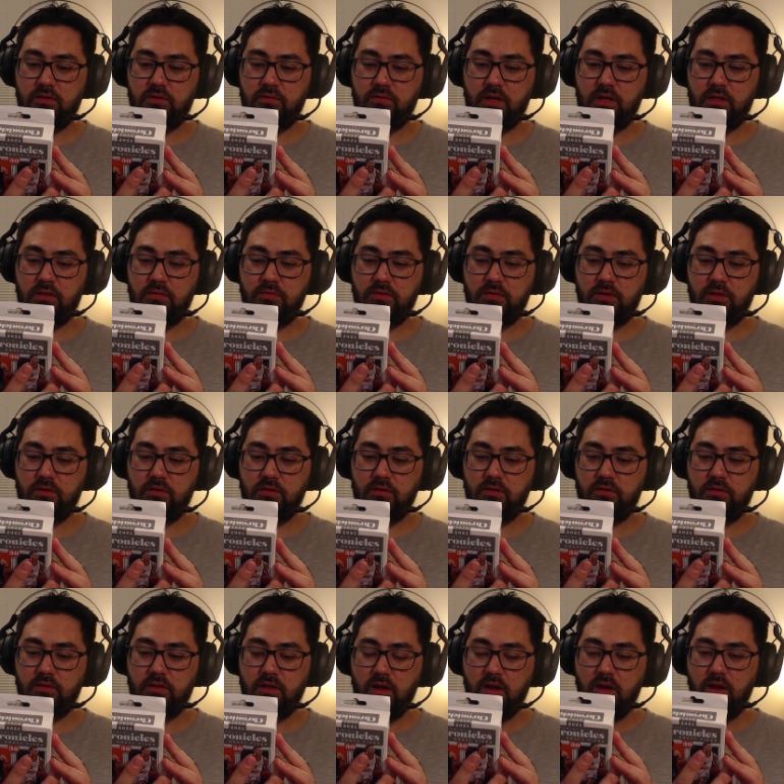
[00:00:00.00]
see if we get some signatures.
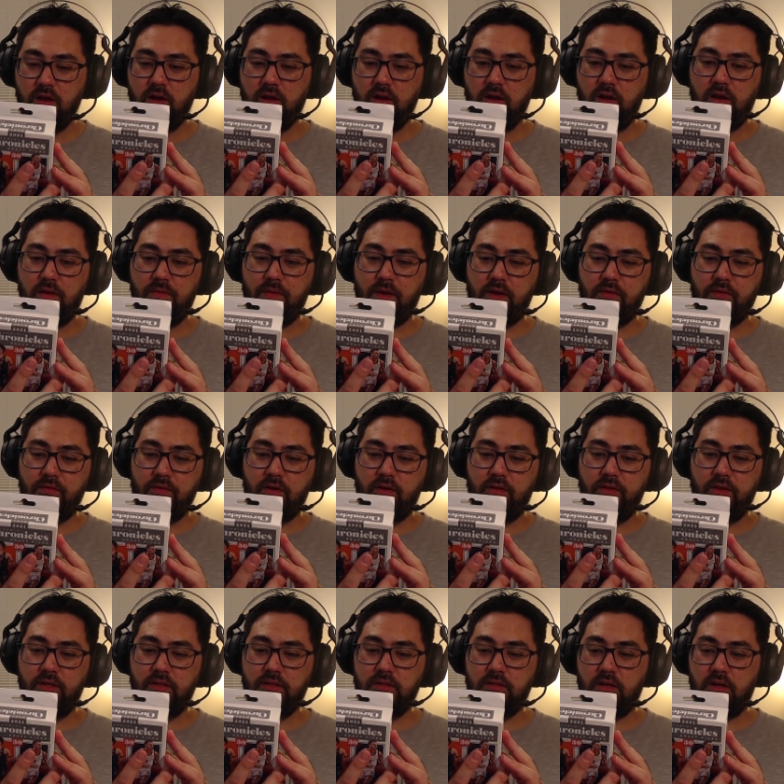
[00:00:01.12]
I'm not going to read all
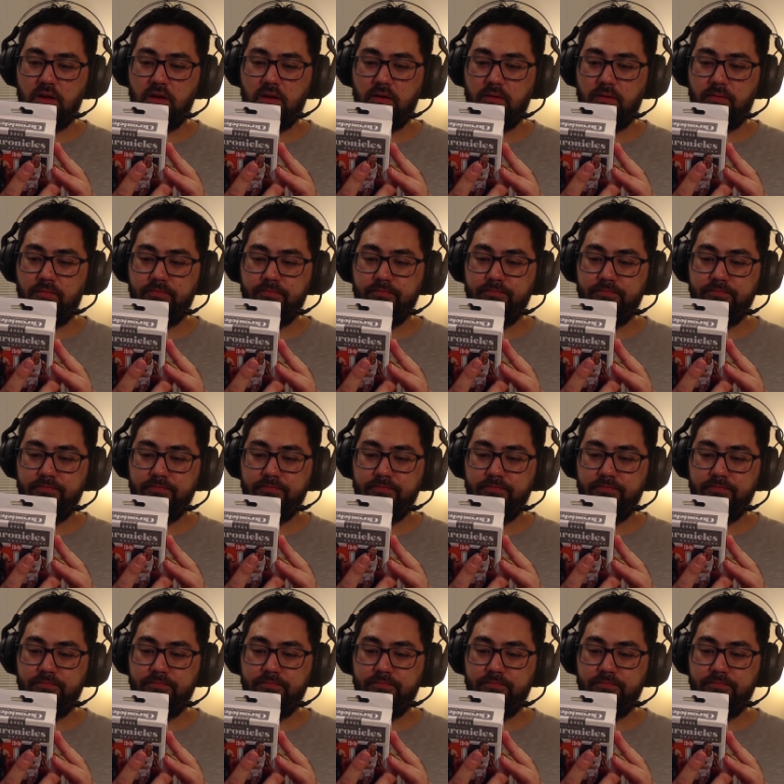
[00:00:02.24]
this. Alright.